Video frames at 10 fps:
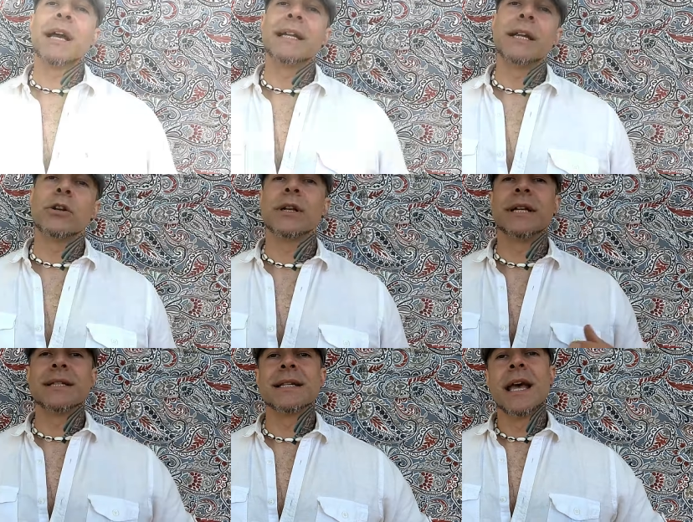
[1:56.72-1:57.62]
line here
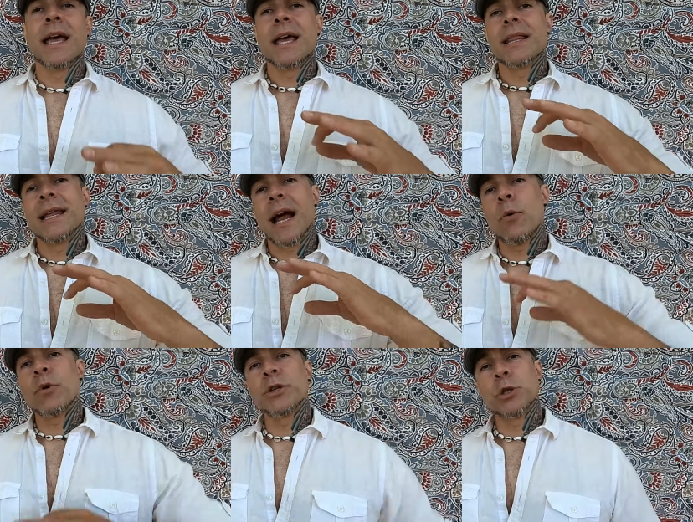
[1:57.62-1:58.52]
is that
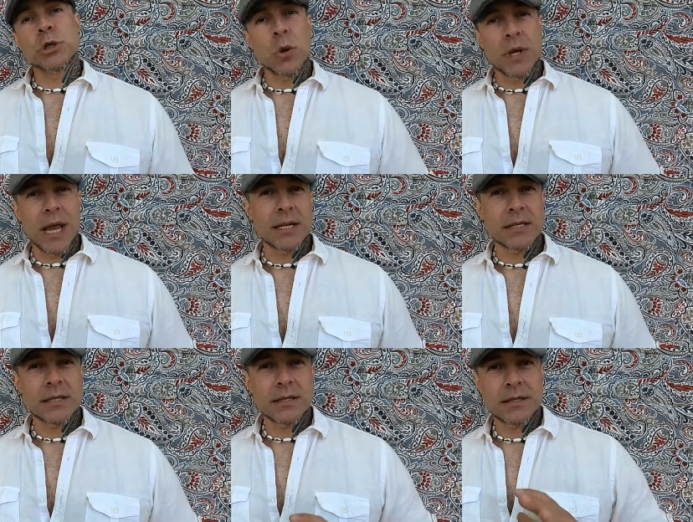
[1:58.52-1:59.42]
I wanted to
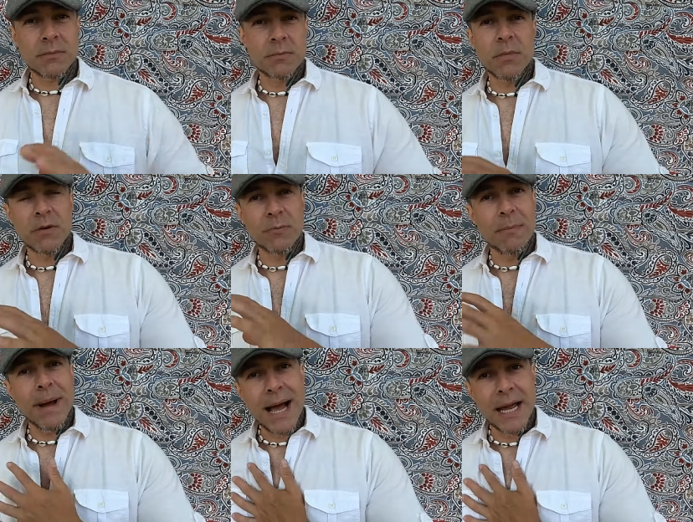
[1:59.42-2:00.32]
showcase some of
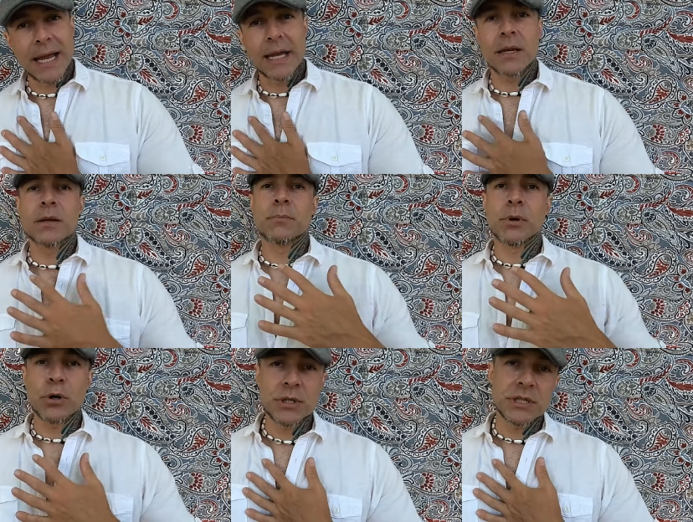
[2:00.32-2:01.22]
my
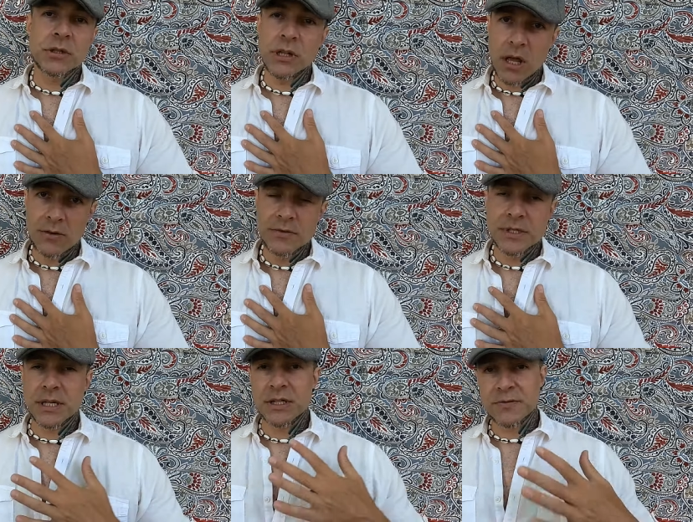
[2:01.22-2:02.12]
personal
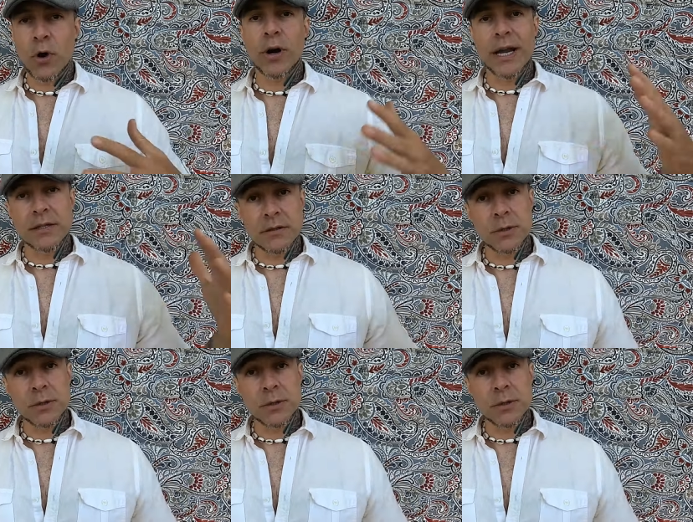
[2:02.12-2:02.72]
loves as far as